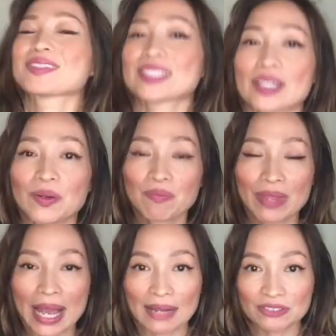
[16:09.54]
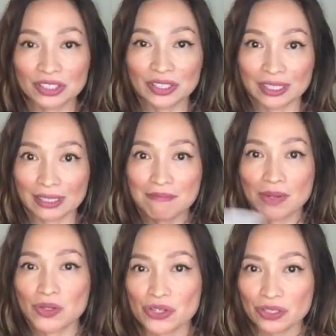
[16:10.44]
So after an
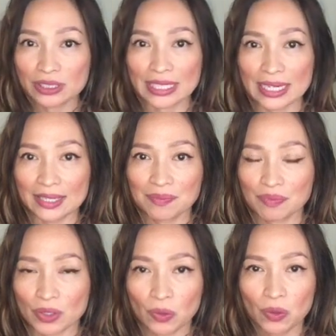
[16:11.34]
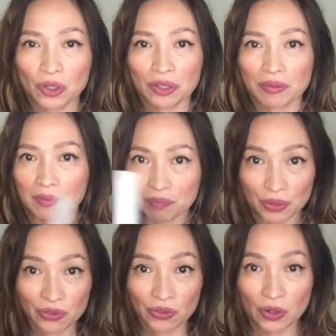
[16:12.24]
emotional day, or
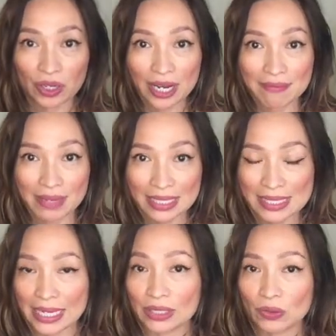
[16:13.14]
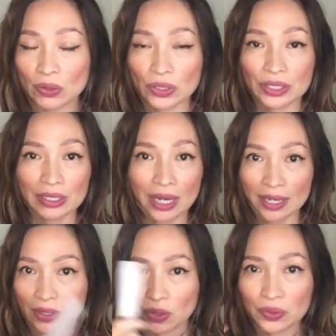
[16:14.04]
before I meditate or
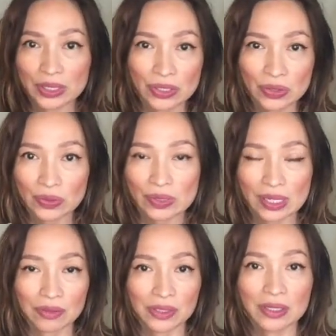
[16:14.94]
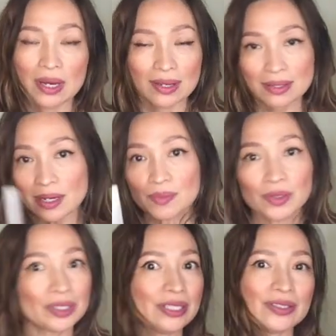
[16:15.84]
I go into sacred
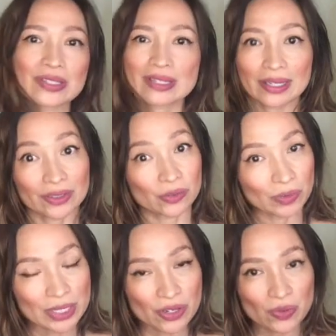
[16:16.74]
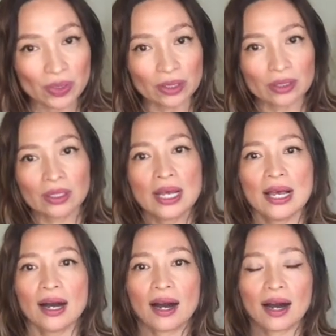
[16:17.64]
ceremony or sacred ritual,
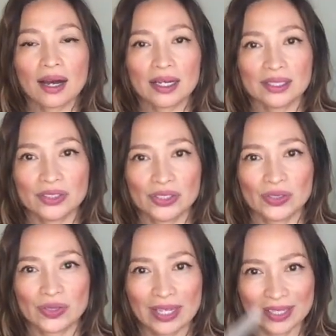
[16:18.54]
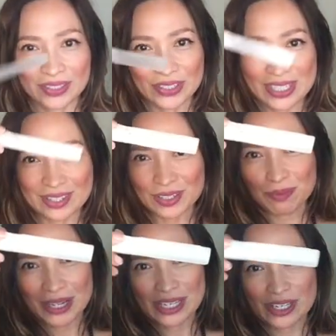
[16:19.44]
I do a crystal
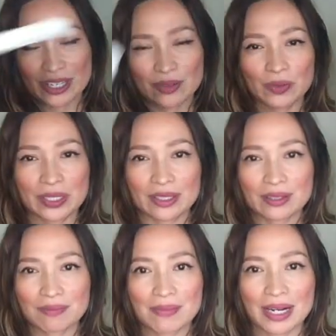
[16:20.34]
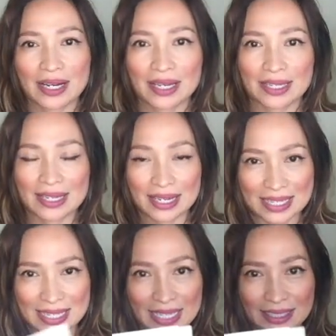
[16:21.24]
brushing with my
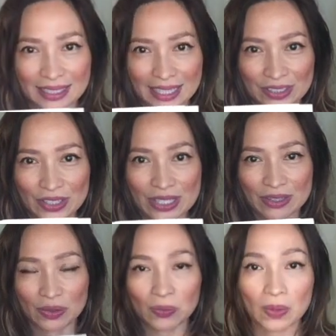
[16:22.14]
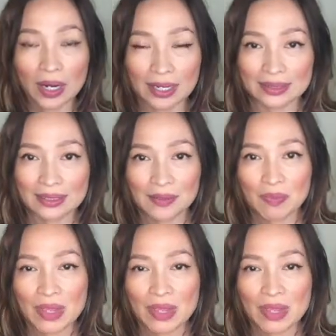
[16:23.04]
selenite crystal wand.